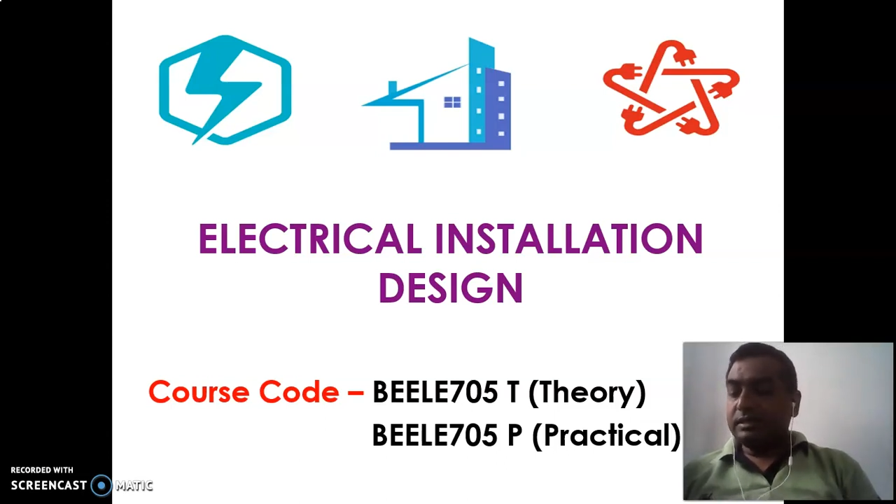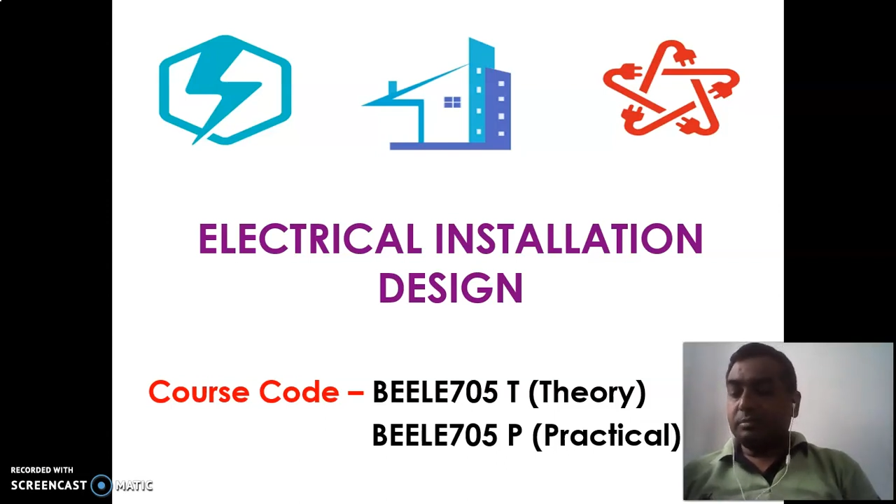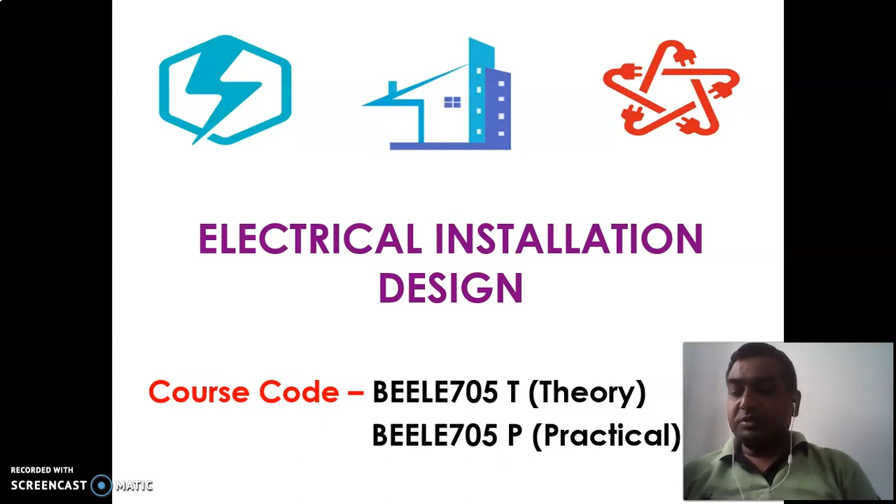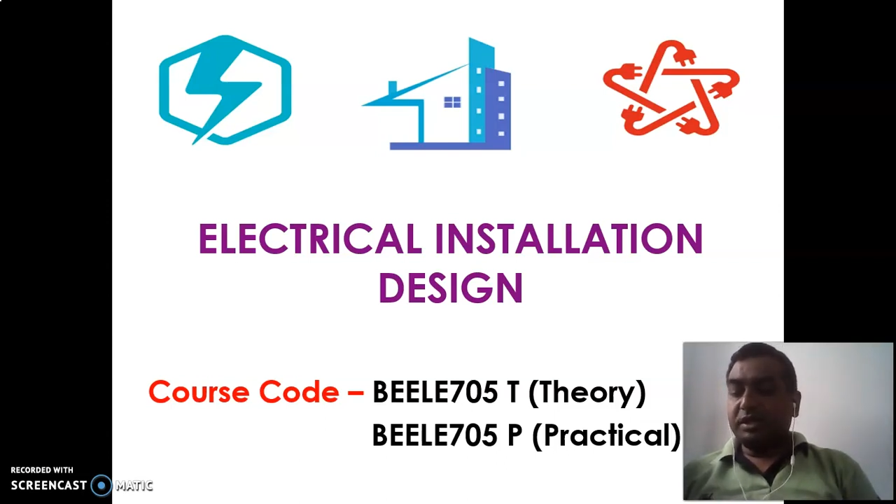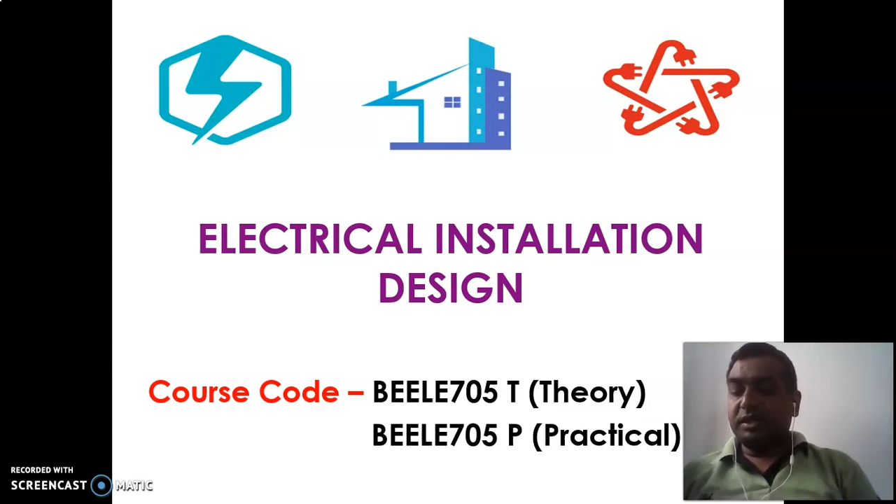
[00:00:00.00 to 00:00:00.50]

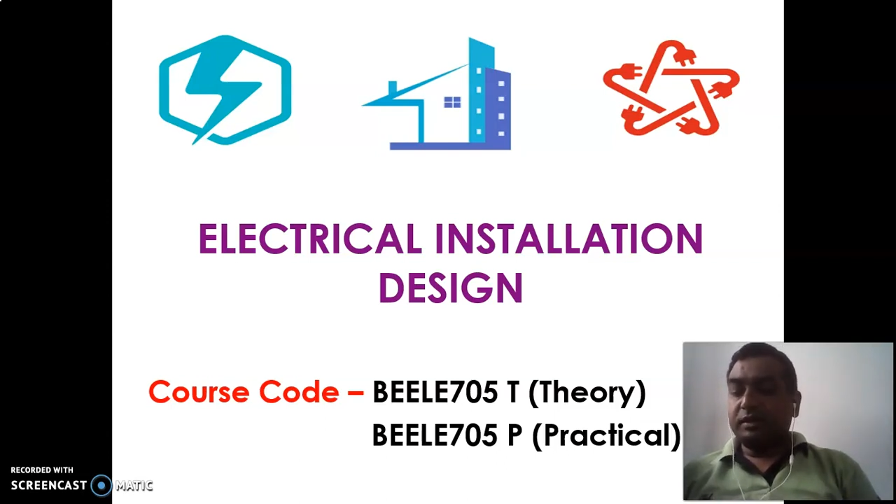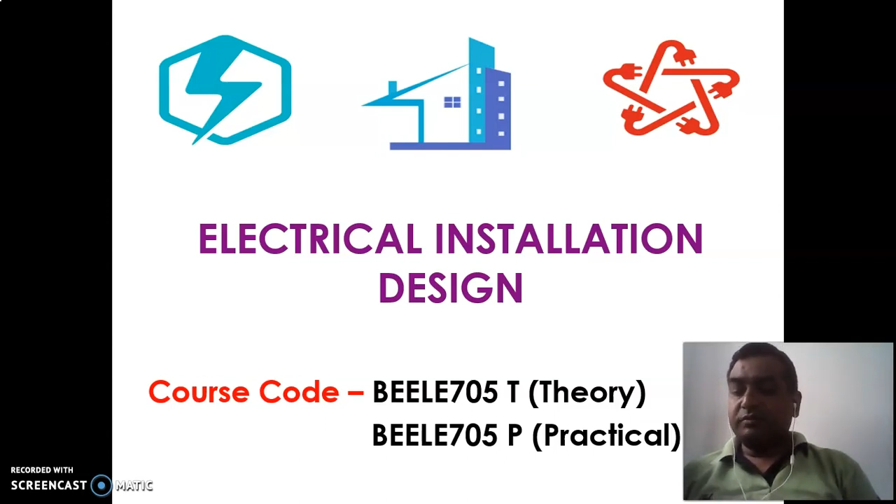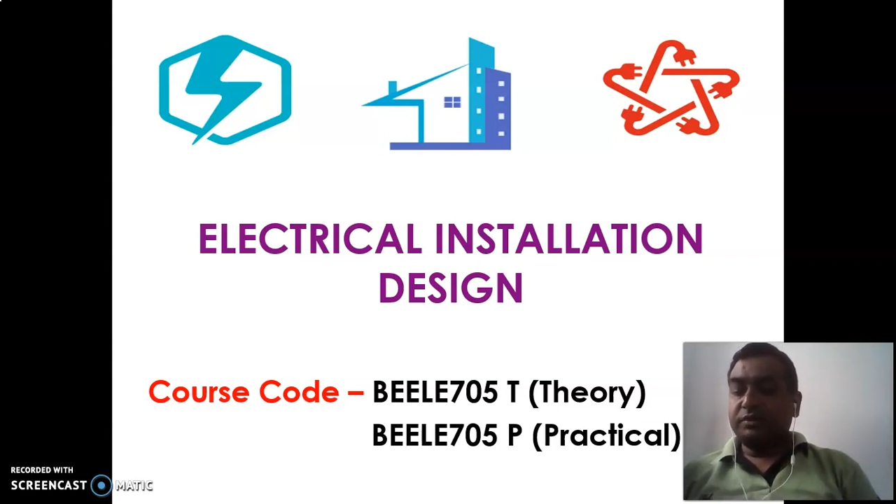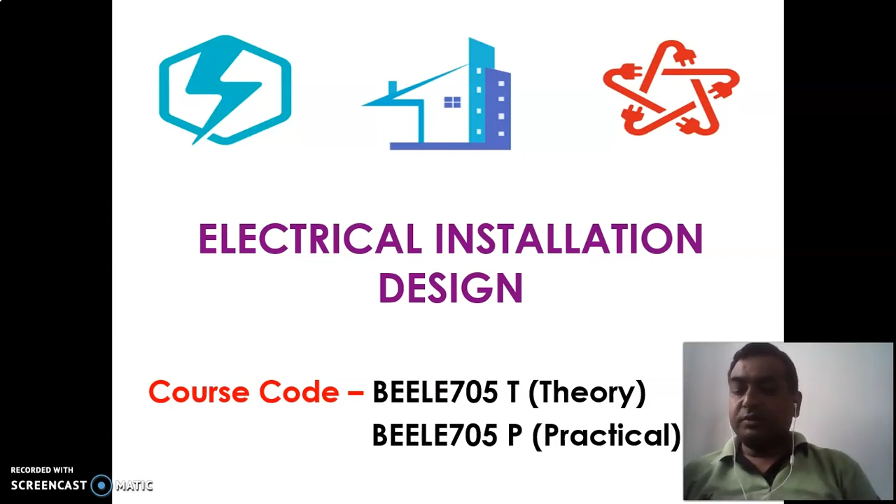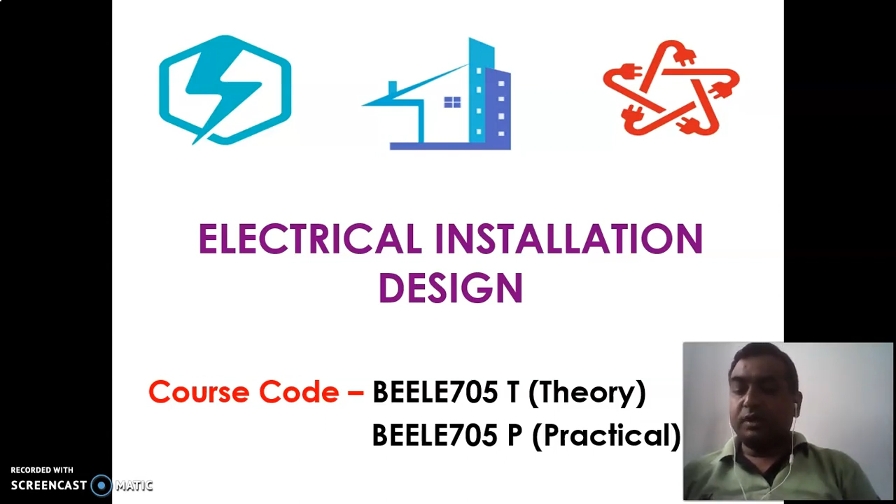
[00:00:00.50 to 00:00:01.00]
subject
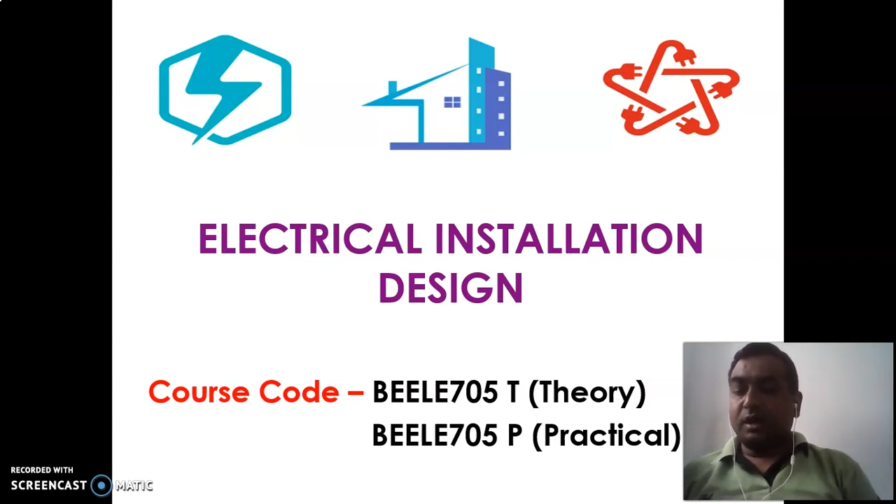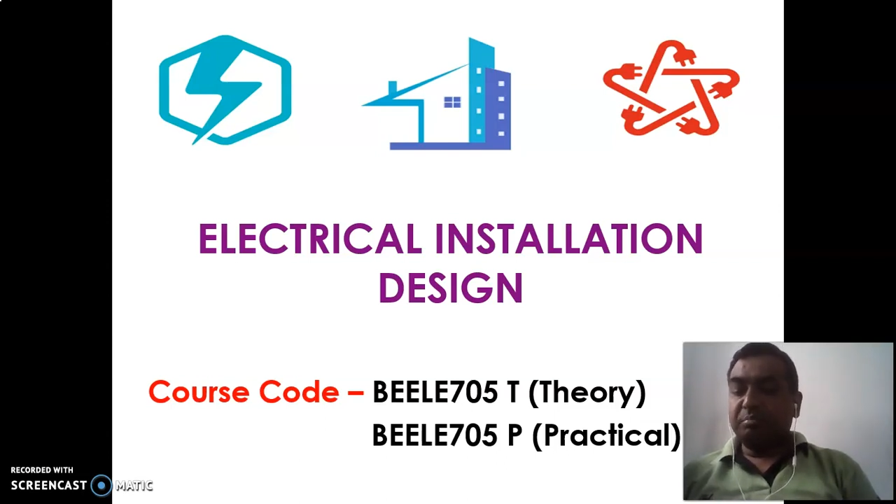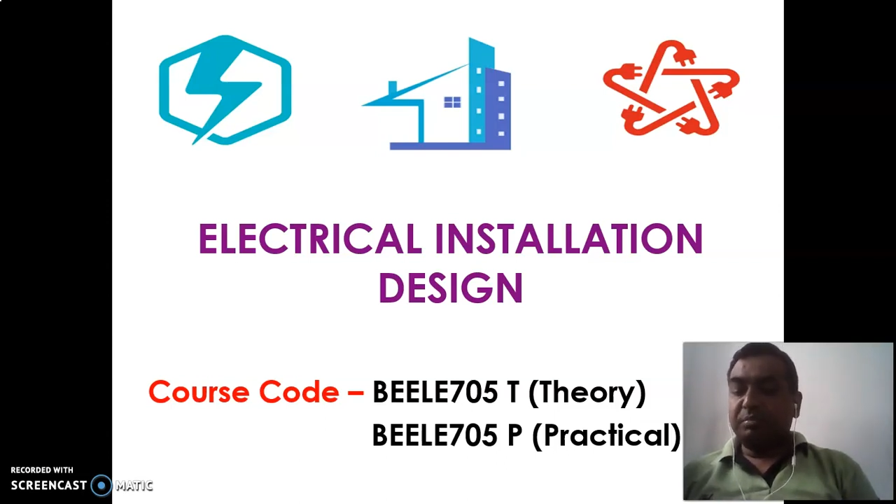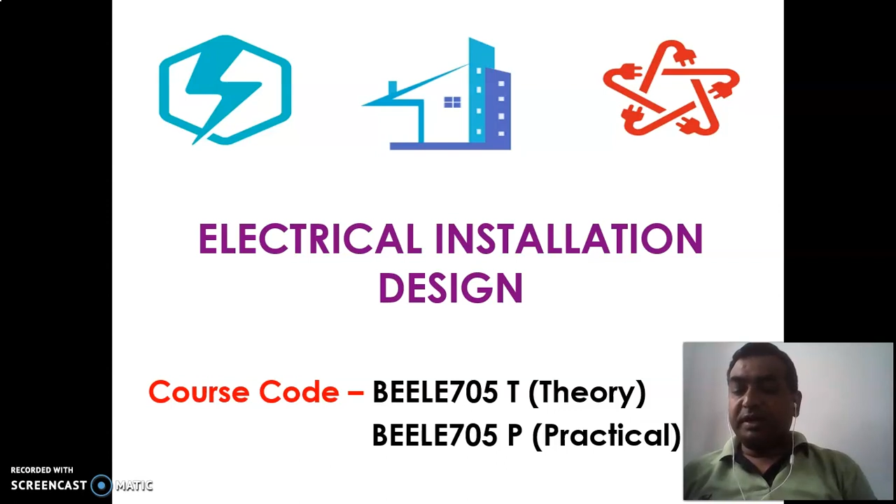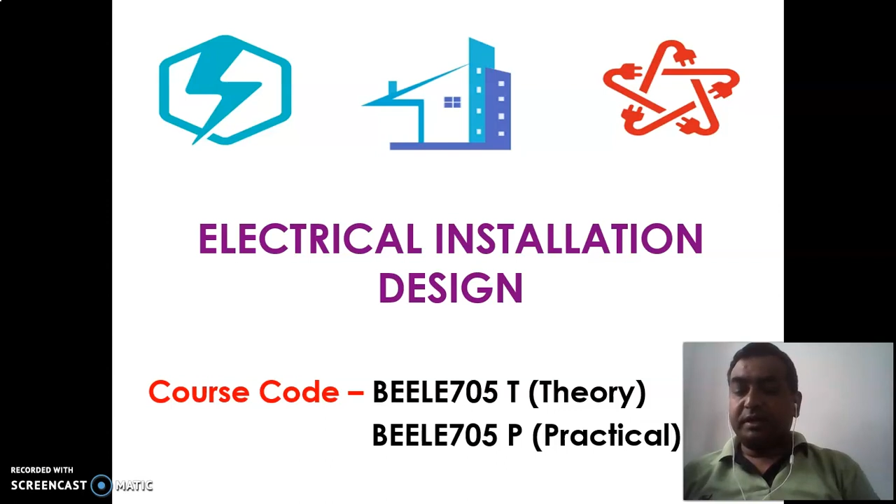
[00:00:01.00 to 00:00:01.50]
gives you
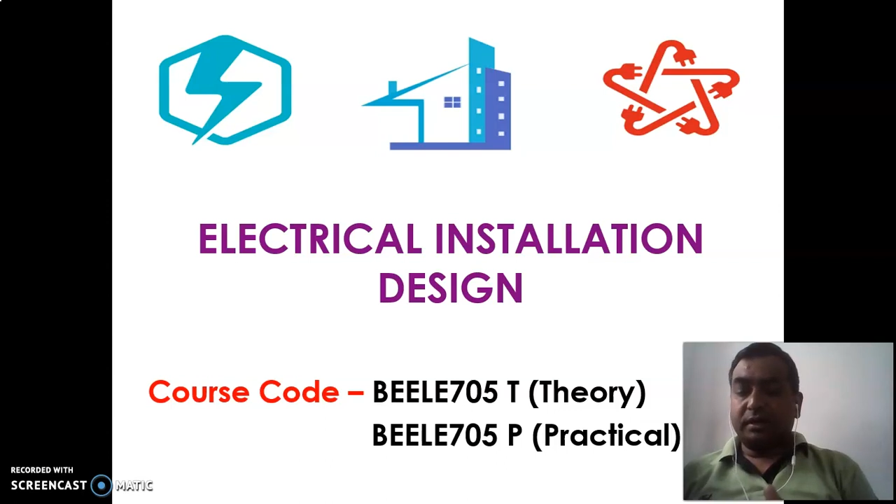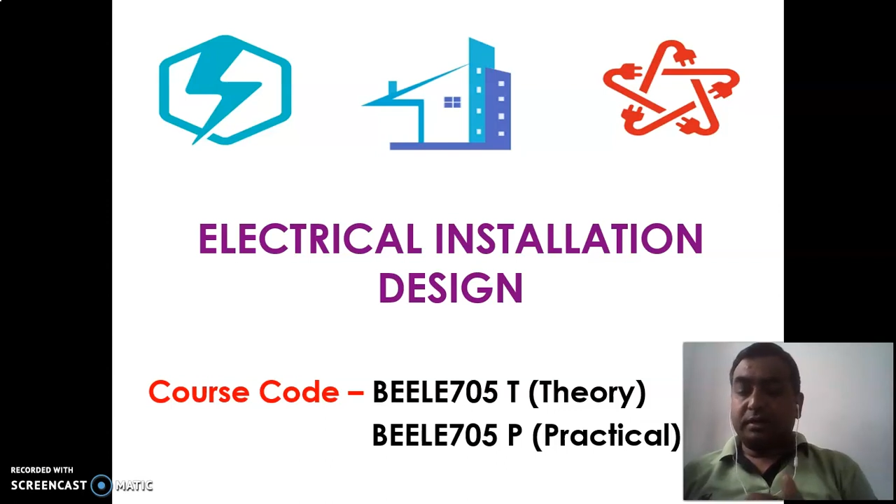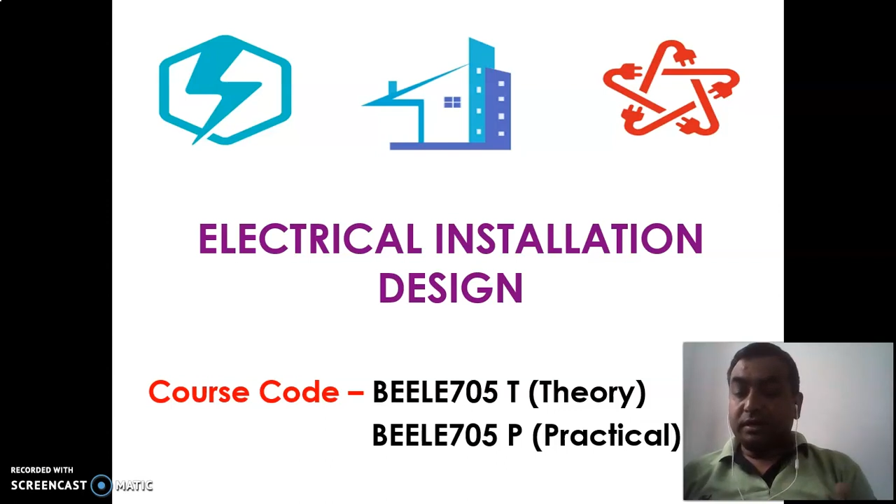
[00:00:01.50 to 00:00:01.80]
complete